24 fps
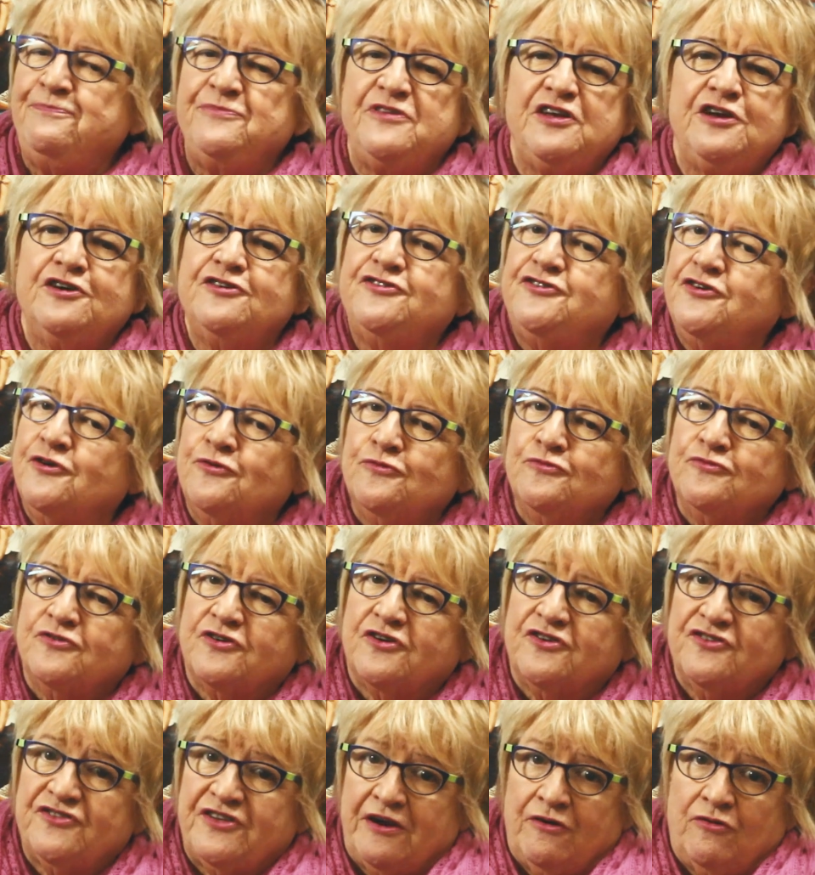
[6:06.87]
You don't,
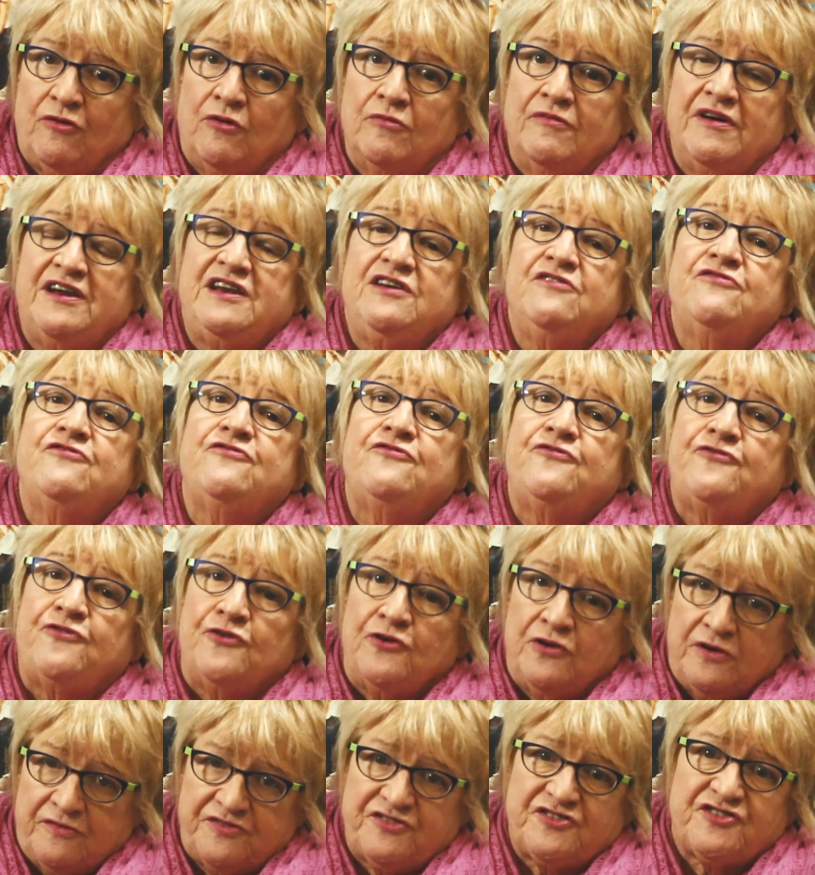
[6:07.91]
because they're already
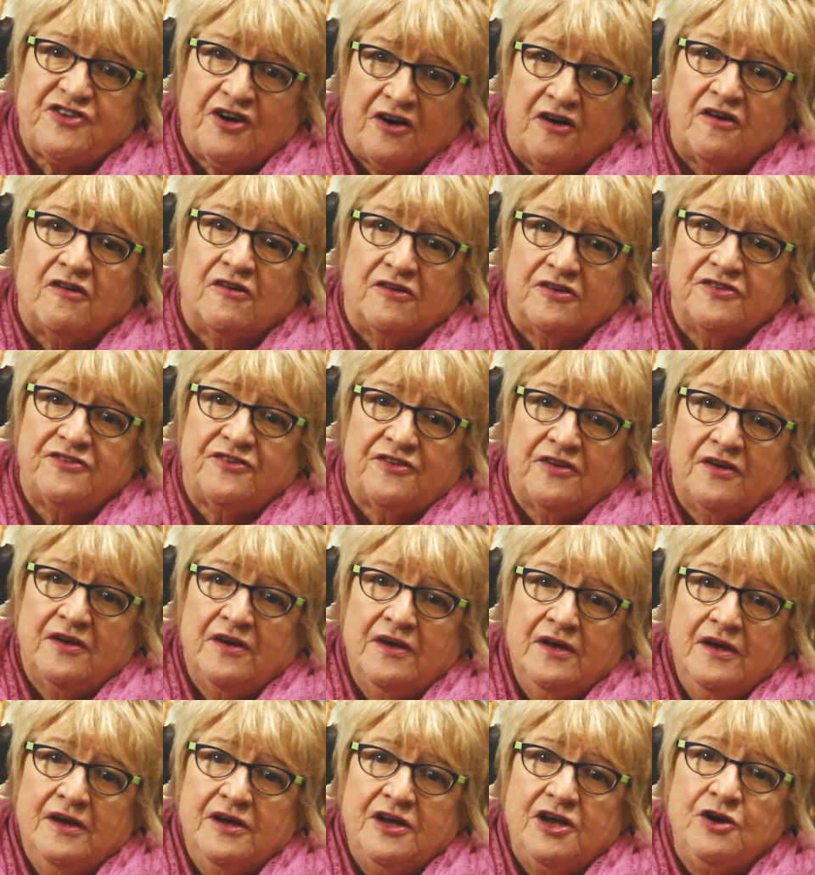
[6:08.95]
full of stars.
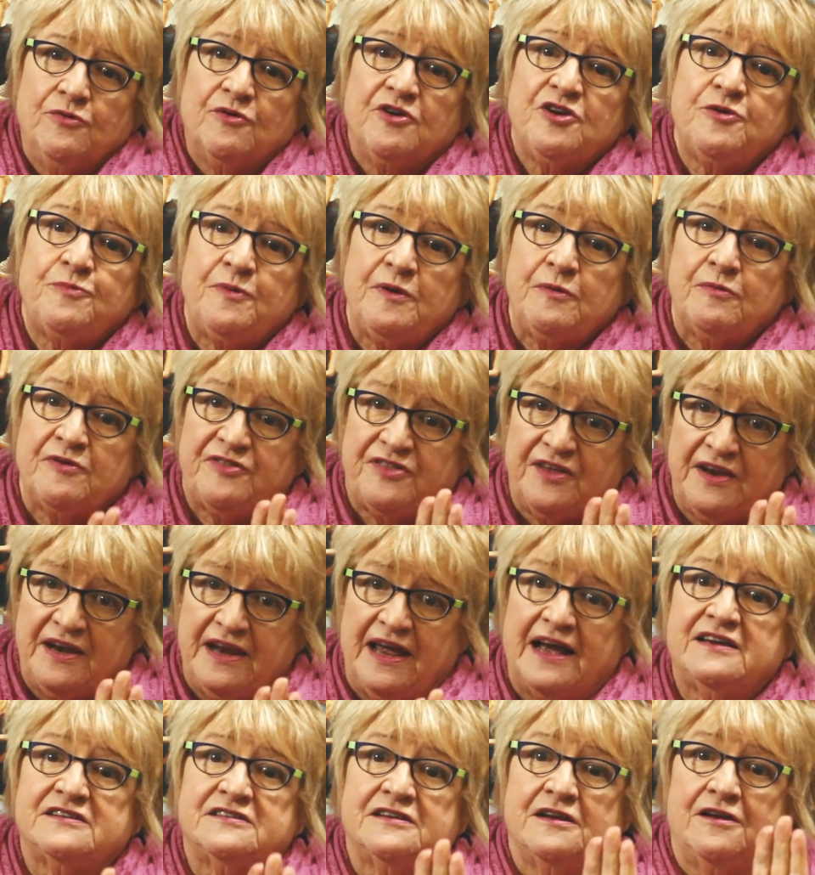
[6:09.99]
You want to be with the
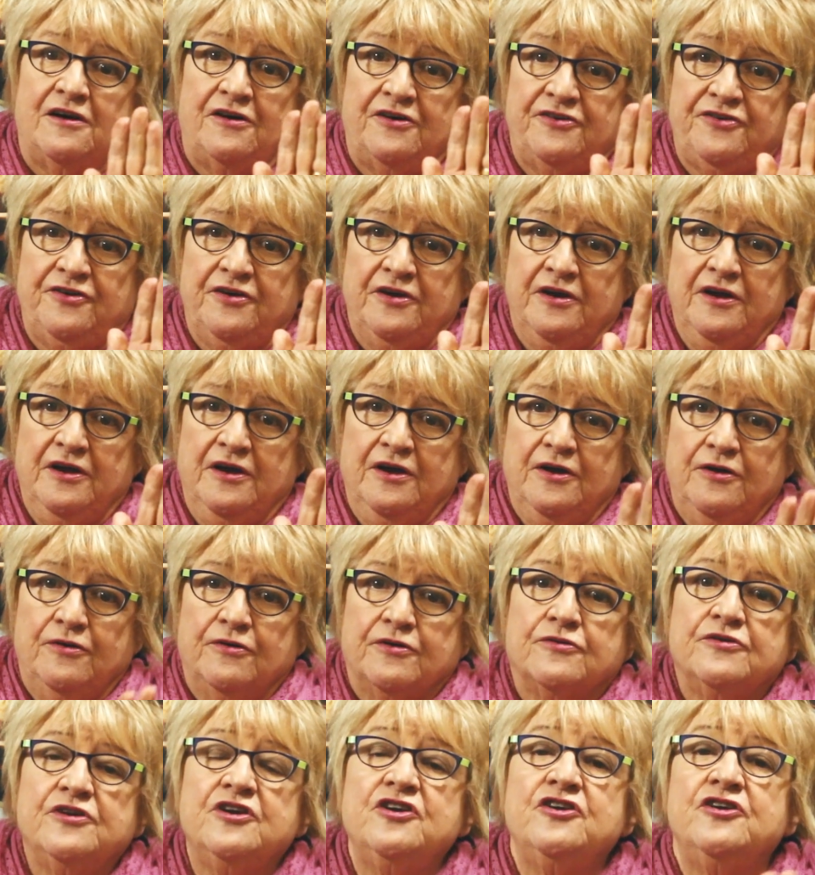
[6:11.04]
next lot who are
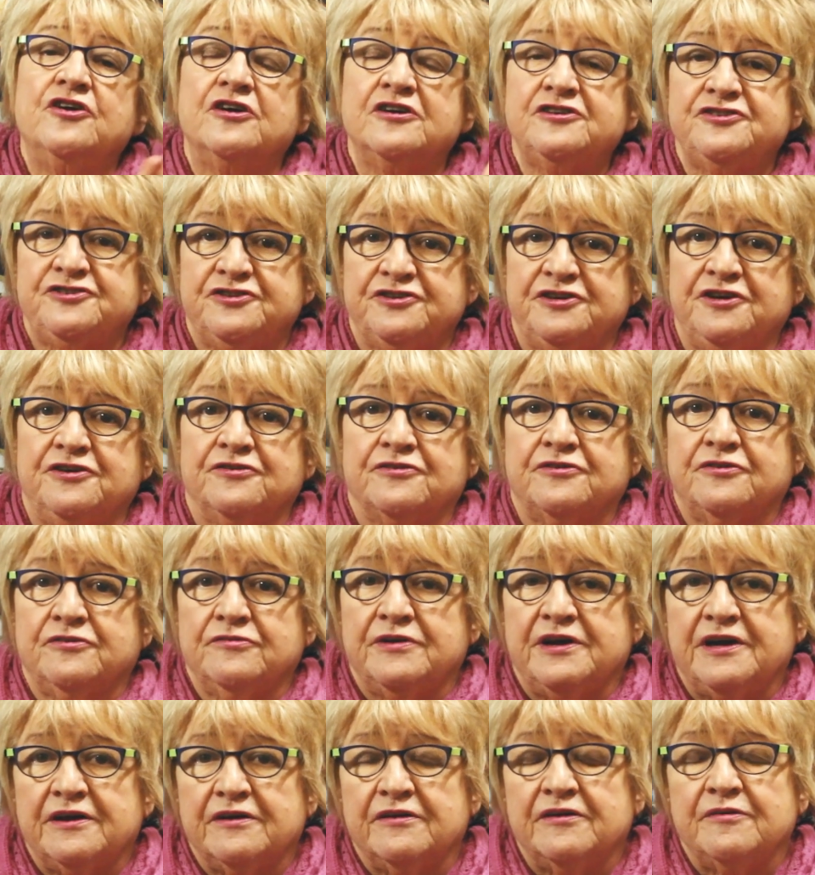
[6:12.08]
going to nurture your
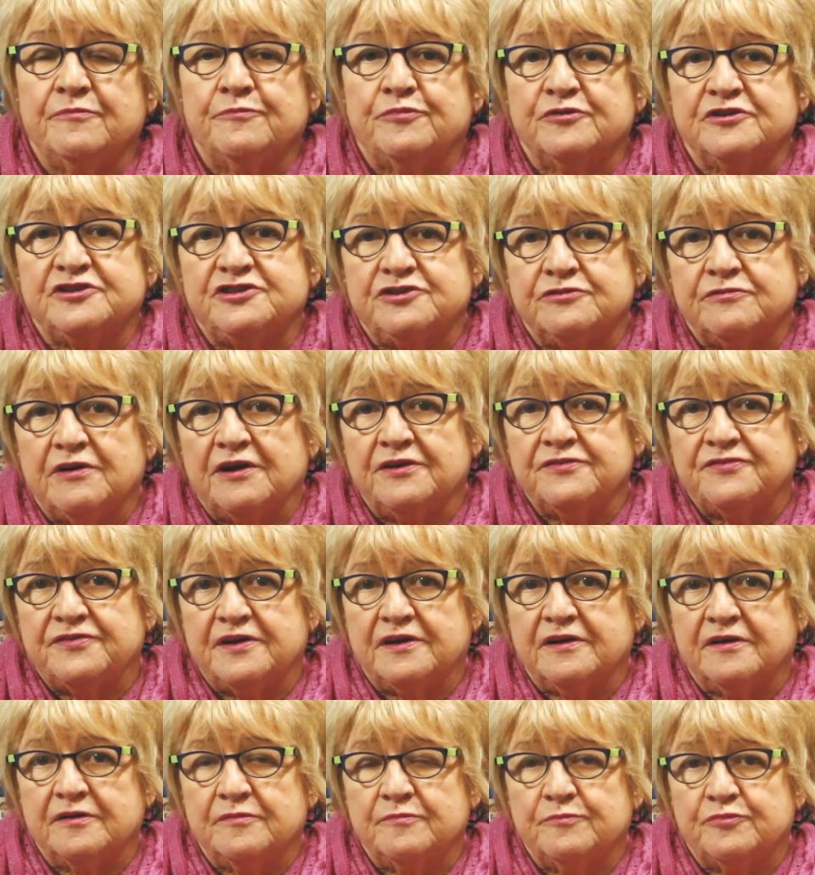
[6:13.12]
career and put you out
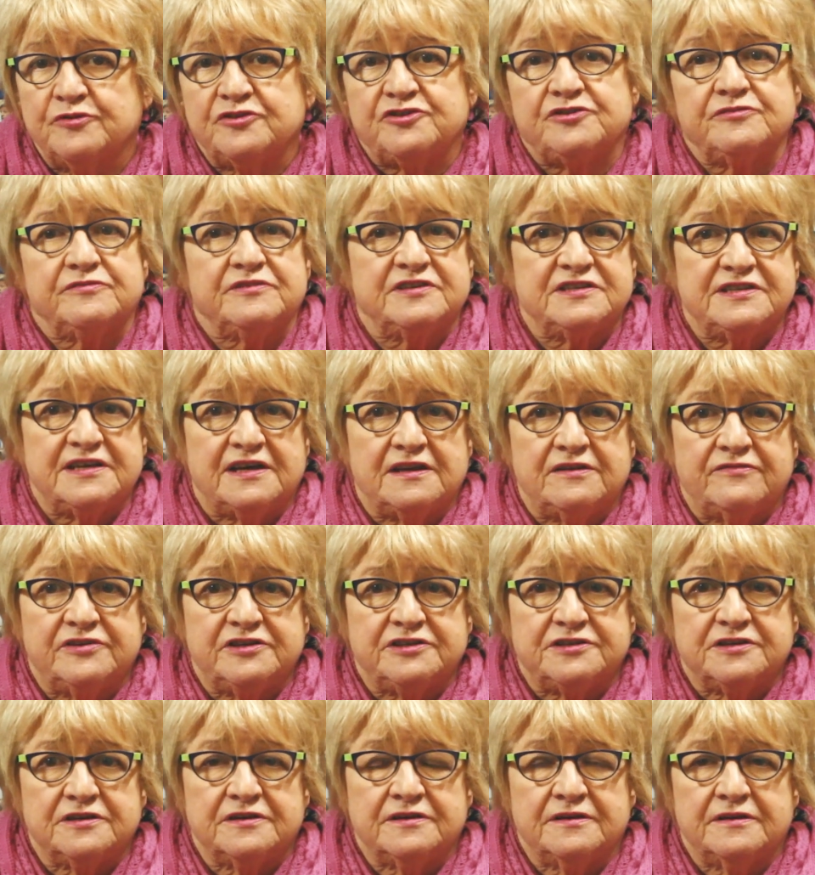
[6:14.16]
there and put you in
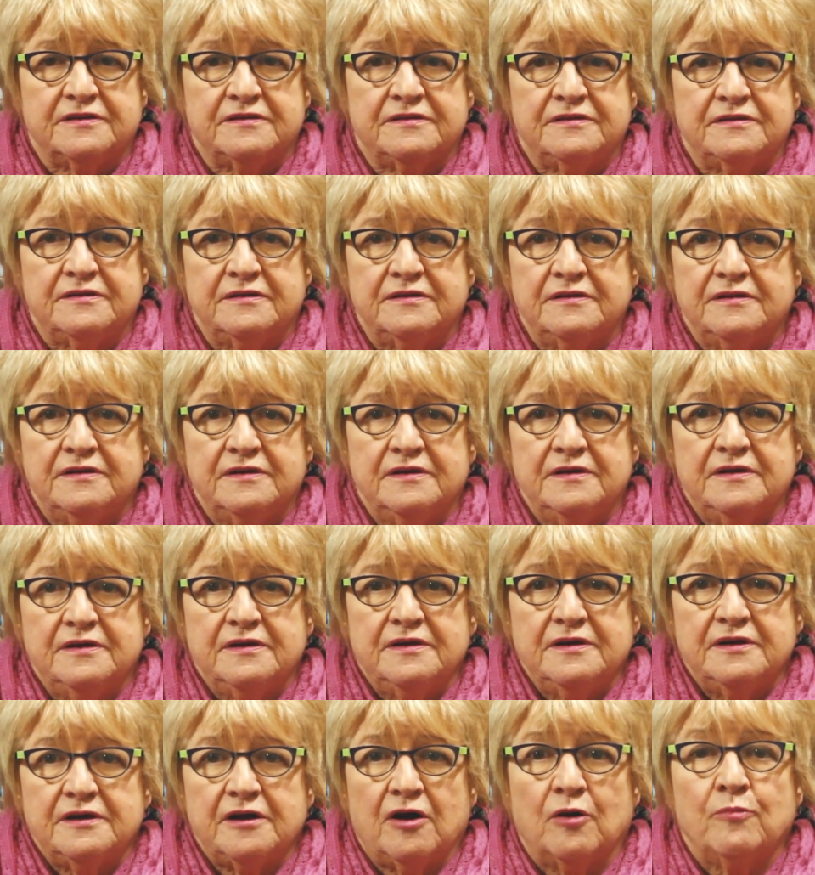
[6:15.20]
television,
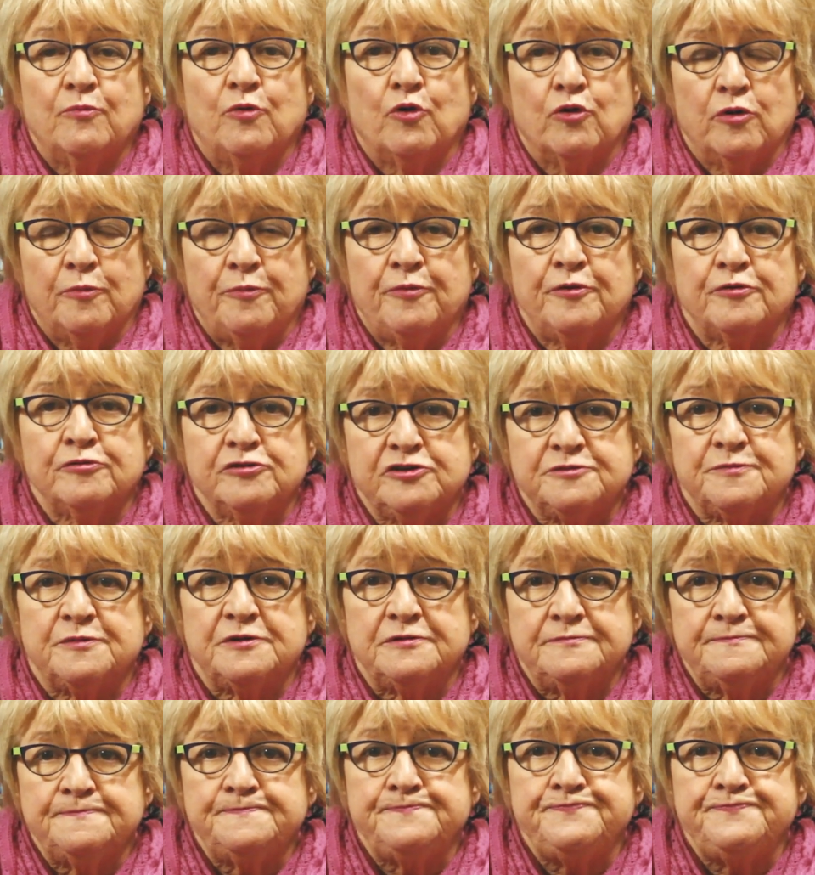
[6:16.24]
are more approachable.